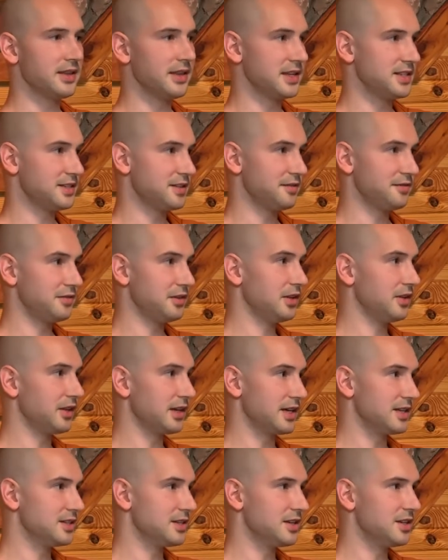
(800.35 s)
That's the
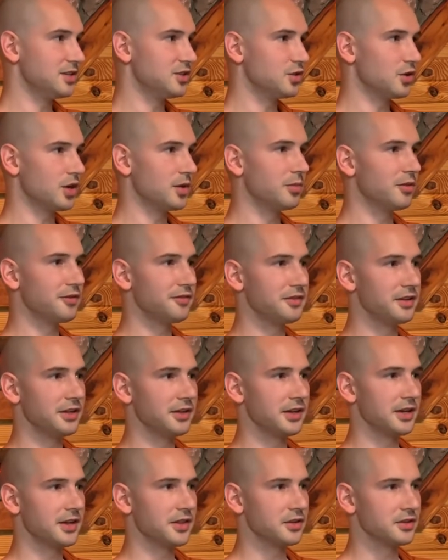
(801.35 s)
feeling. It's an enjoyable
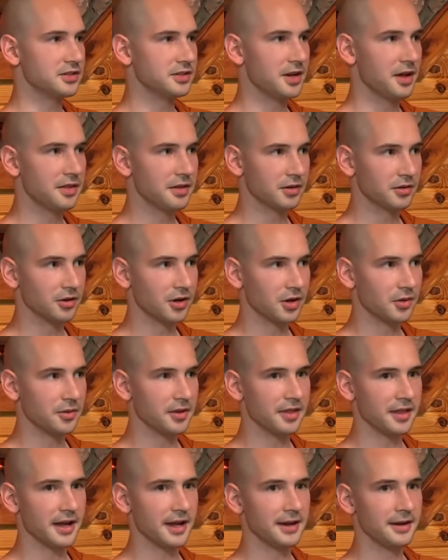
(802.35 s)
feeling, and there's nothing wrong
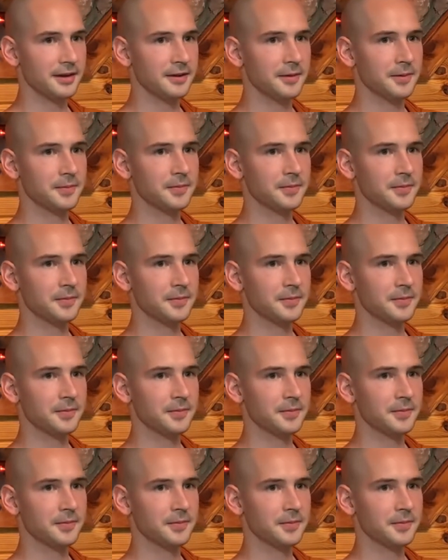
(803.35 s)
with that.